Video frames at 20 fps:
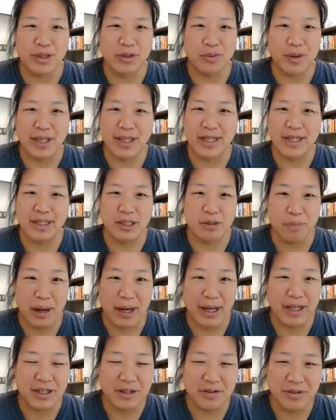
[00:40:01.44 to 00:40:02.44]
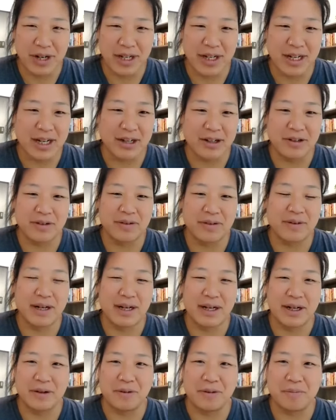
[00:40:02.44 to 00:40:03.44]
with the way that it's mined right now.
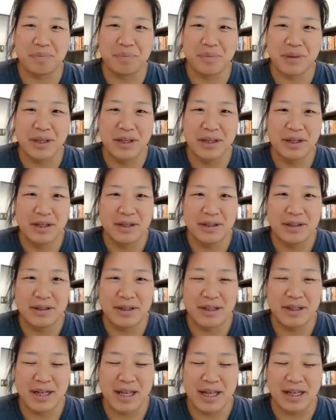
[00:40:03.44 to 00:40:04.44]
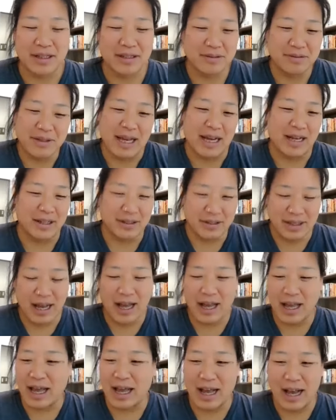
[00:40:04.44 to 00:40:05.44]
And yeah,
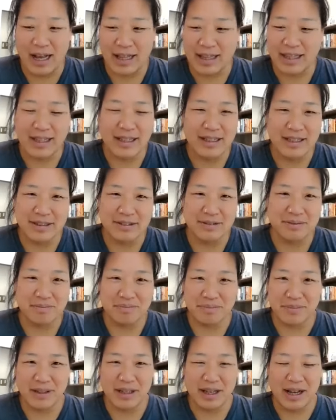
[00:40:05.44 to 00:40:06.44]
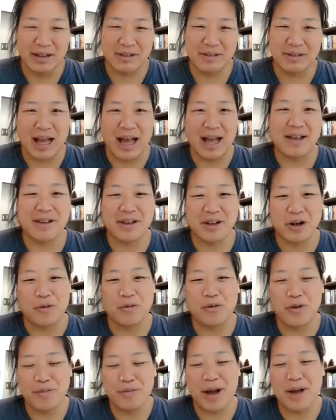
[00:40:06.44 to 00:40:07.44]
that I think
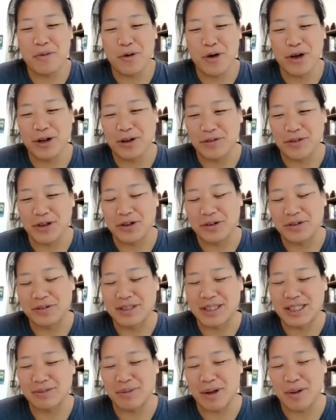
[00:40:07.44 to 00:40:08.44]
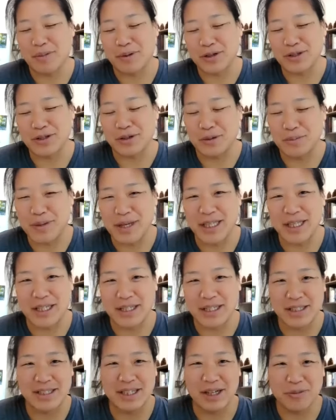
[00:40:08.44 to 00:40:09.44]
from my point of view, just my personal
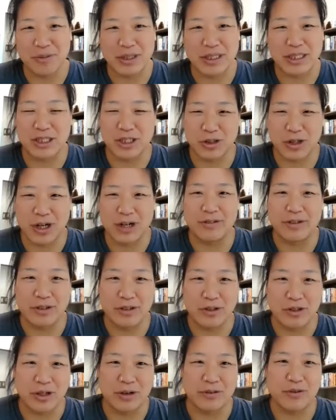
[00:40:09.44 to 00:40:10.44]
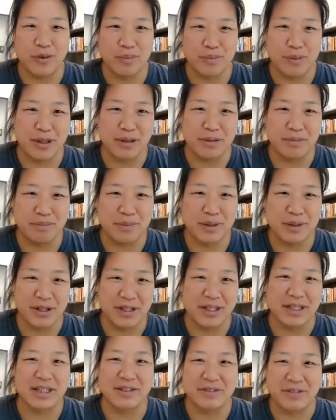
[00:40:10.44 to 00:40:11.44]
opinion is that we should just try to reduce our footprint,
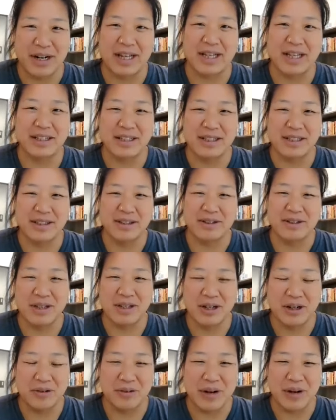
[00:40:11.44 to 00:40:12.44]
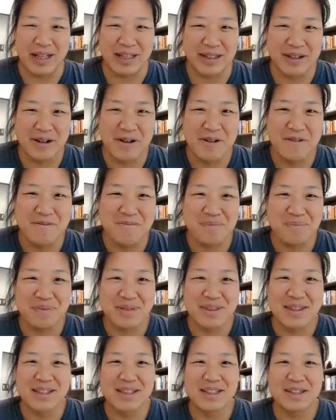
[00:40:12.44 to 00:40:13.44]
period, right? Like
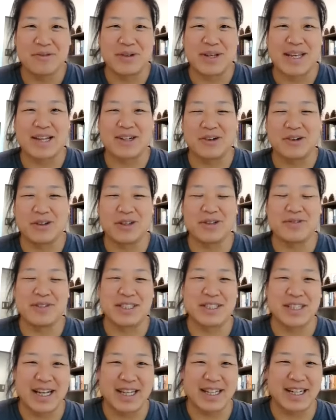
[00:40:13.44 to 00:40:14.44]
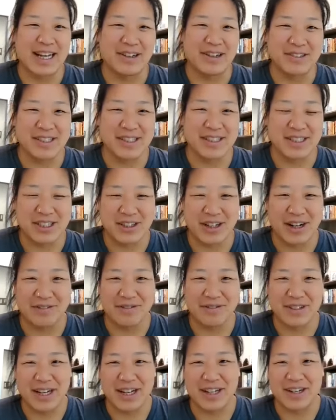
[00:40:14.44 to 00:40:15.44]
we can't all live in giant houses and
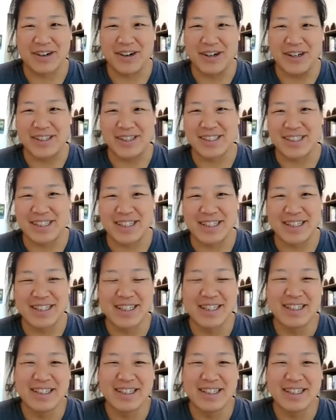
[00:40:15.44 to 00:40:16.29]
drive giant cars and